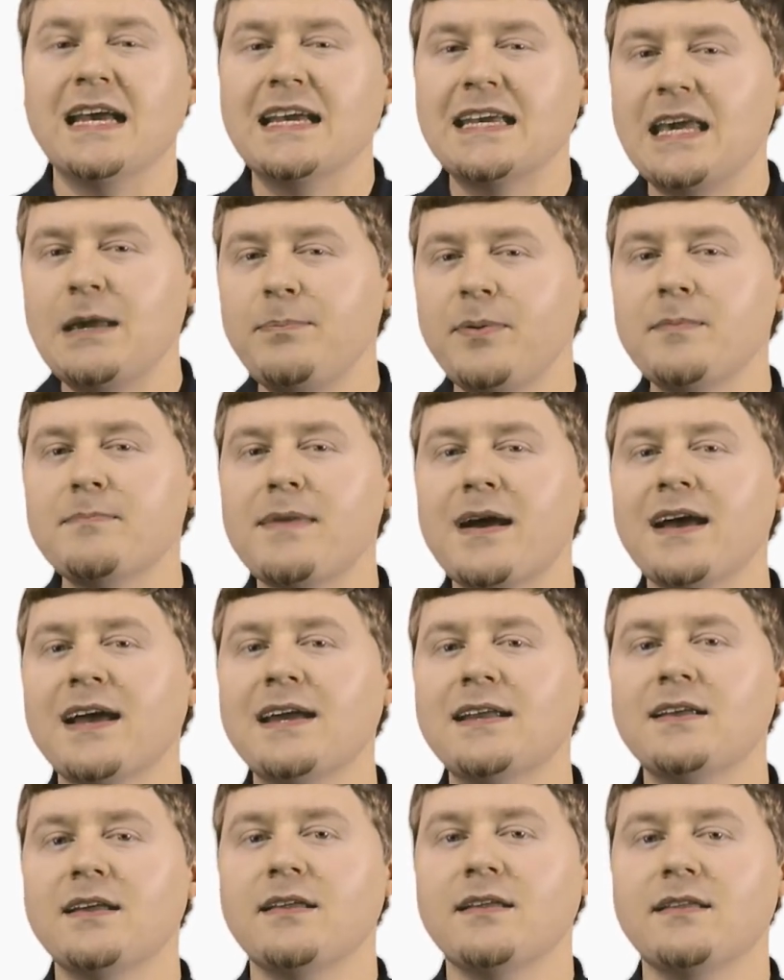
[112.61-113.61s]
Keep in
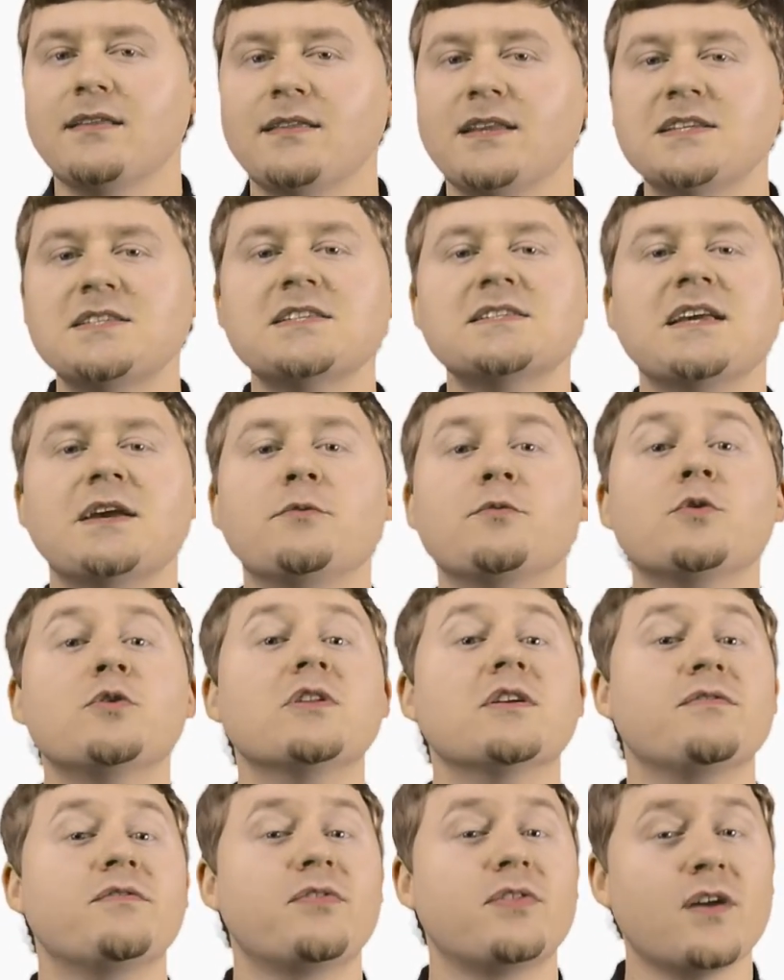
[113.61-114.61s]
mind, this is a
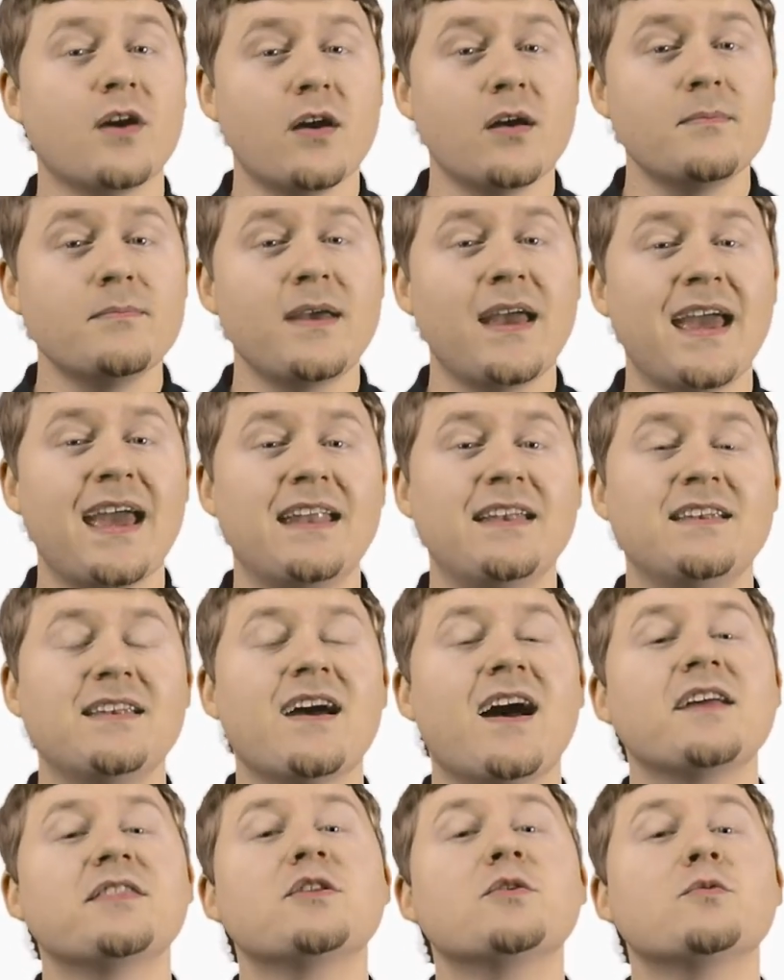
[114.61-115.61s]
rule of thumb and
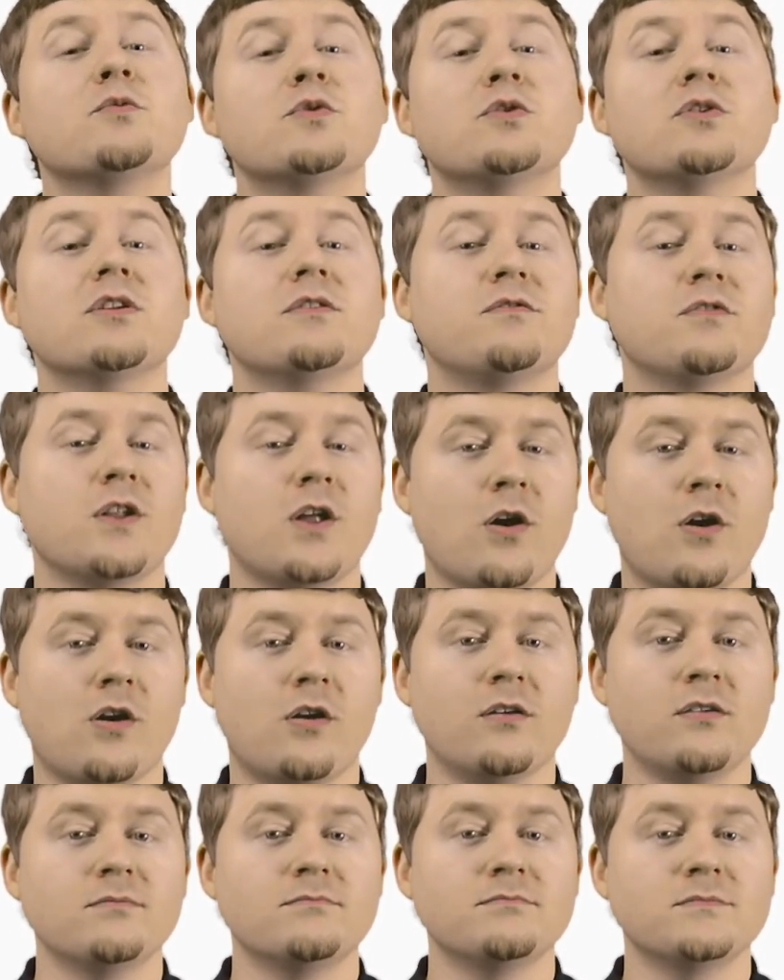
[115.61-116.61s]
not the rule of
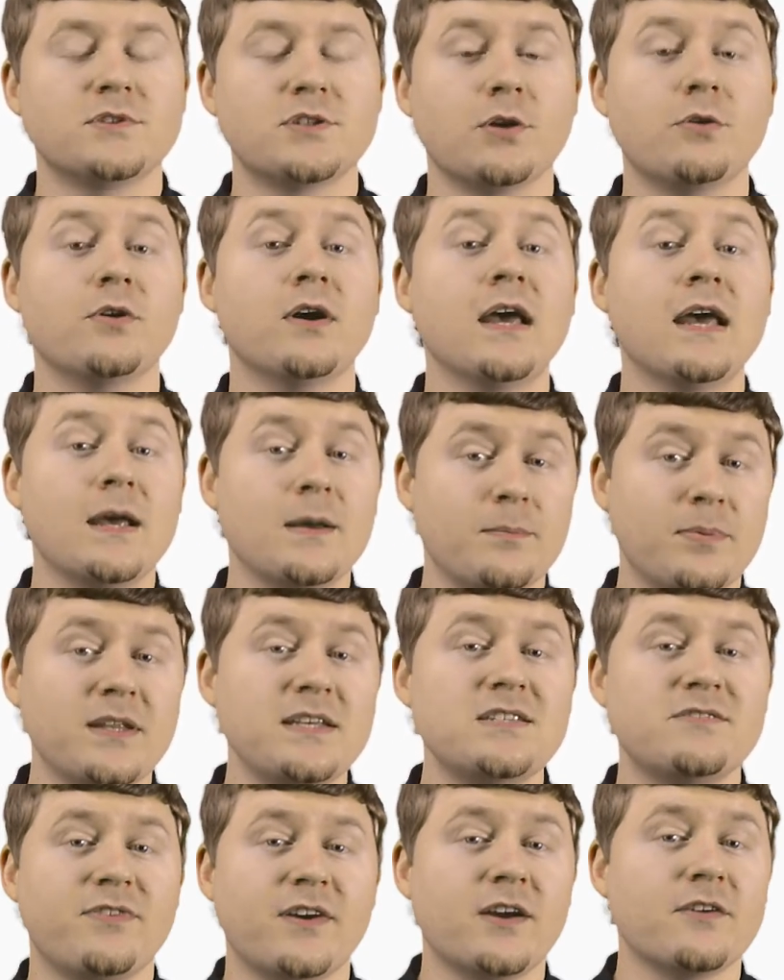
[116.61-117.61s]
law so
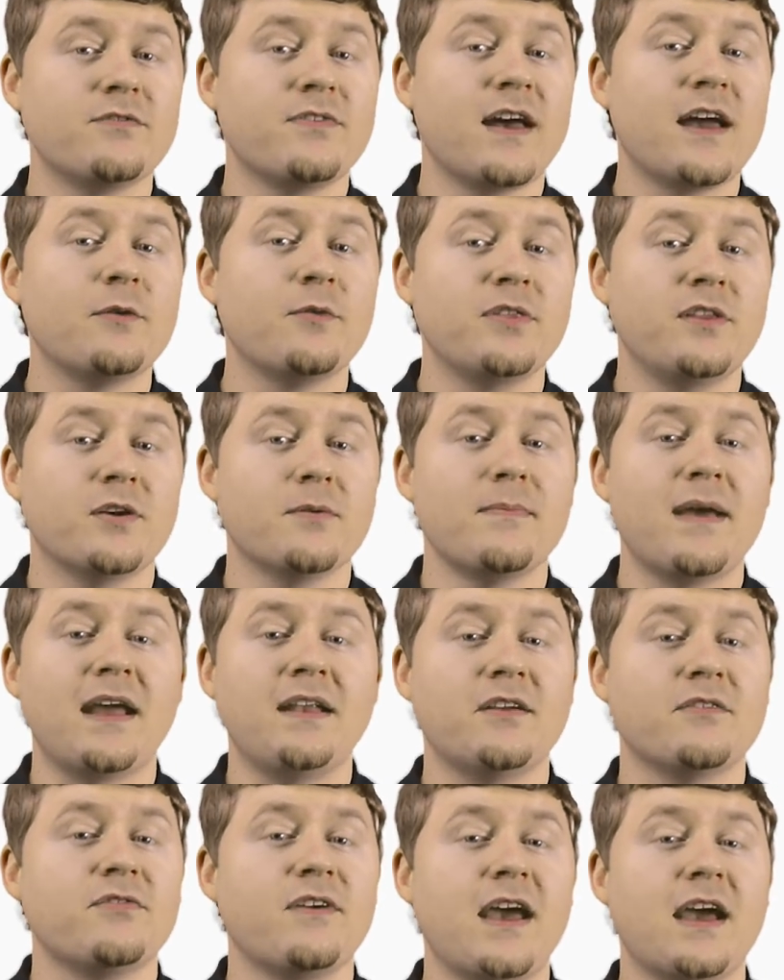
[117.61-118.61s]
please verify with your
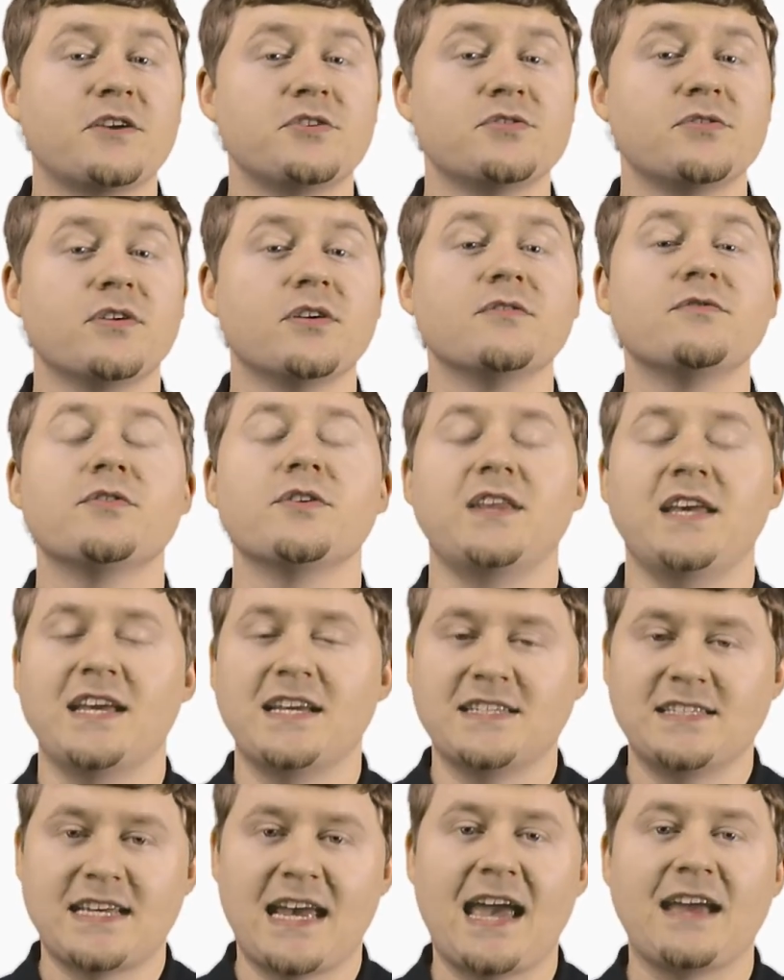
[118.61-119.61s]
manufacturer for the
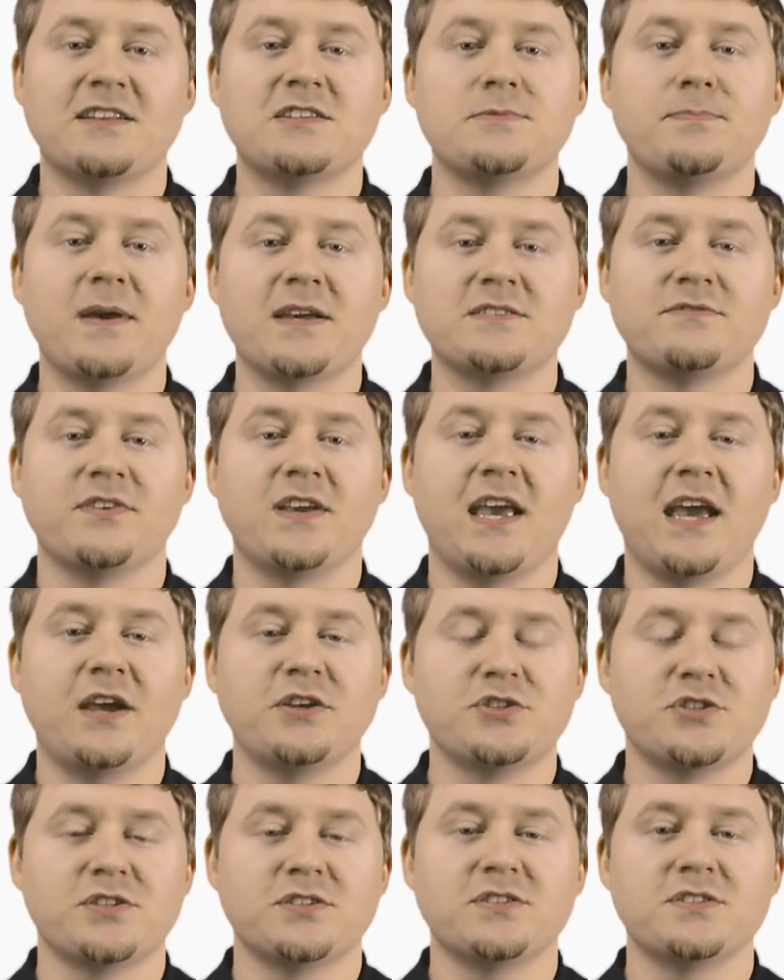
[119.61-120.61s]
exact
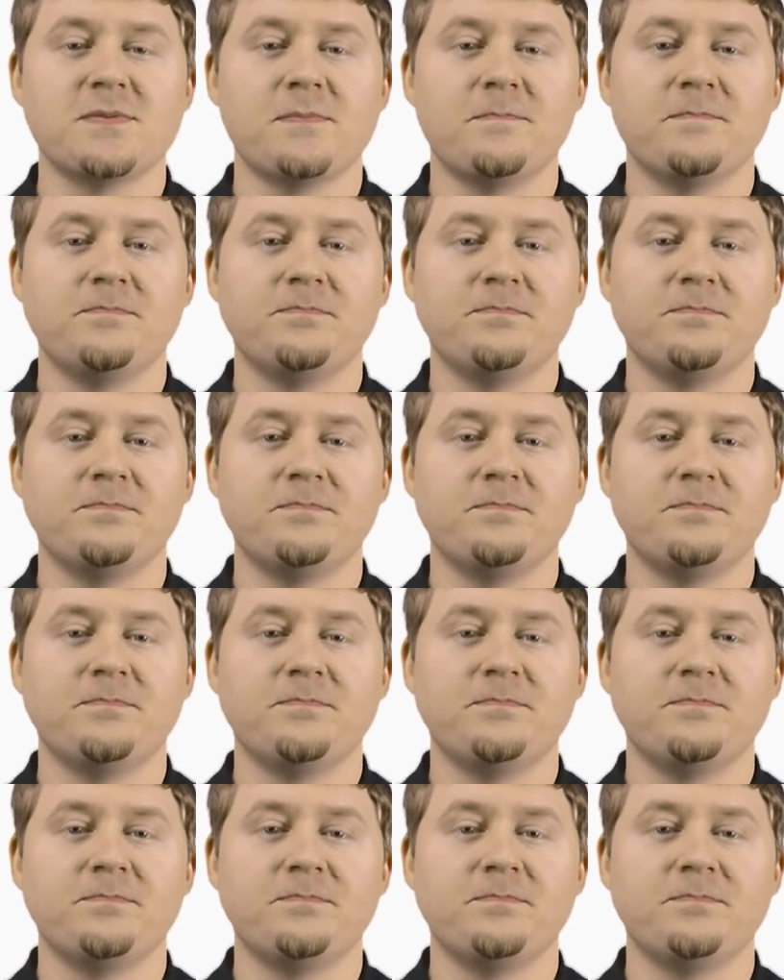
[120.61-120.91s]
specifications.